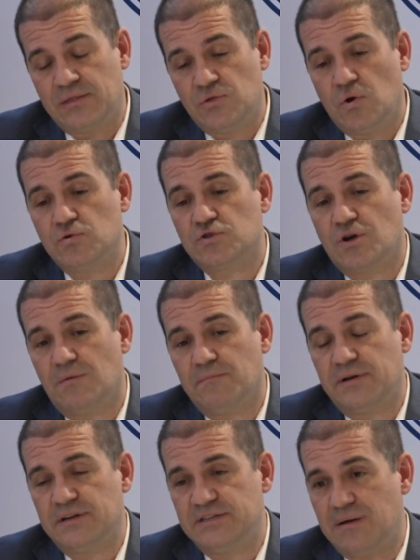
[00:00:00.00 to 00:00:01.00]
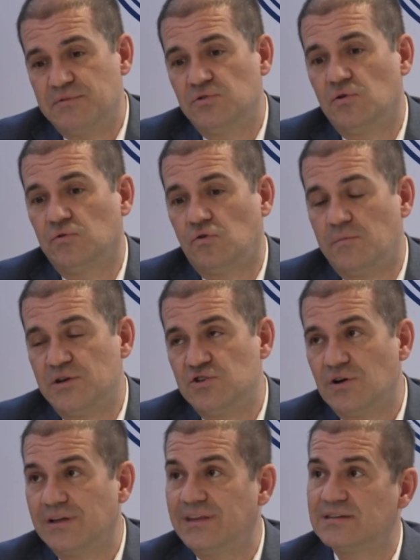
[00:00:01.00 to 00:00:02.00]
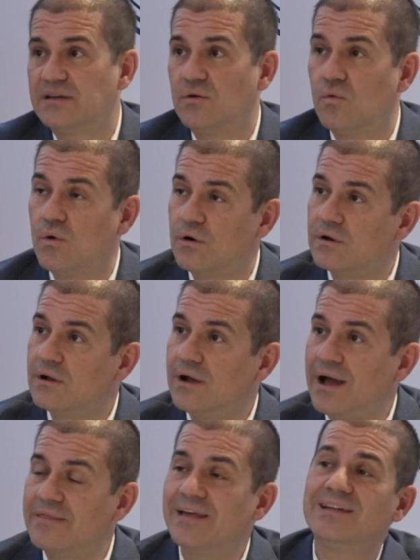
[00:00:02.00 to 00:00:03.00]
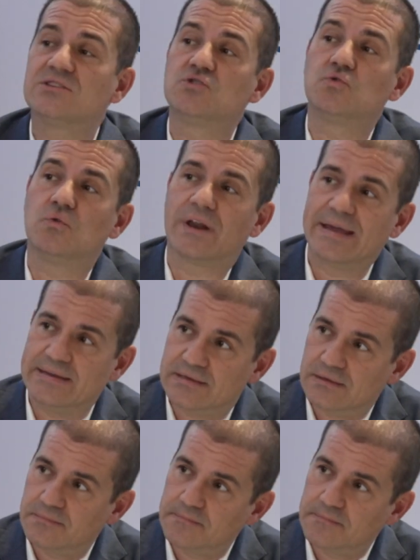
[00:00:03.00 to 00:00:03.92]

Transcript: that those companies jump into automation and doesn't work, and then it's too late,